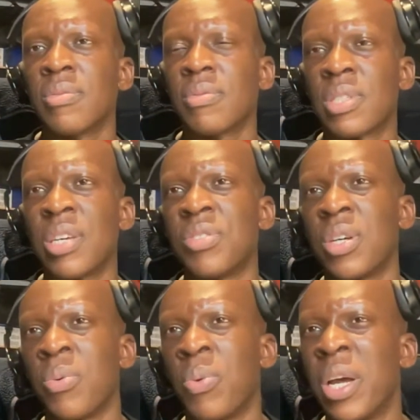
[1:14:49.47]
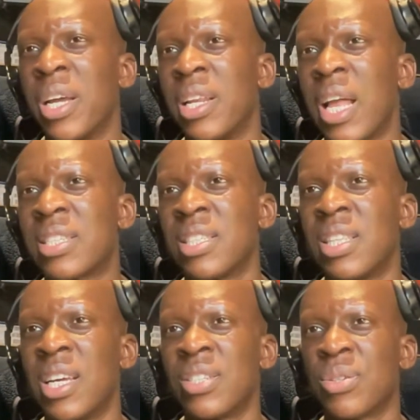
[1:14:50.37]
Gives it away.
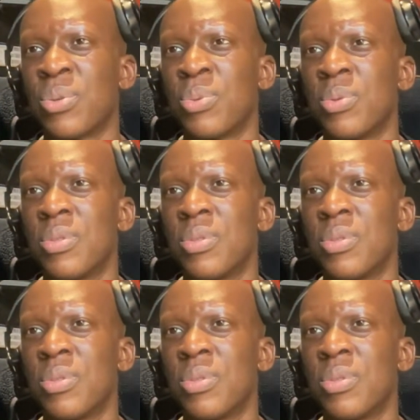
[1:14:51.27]
Lackadaisical.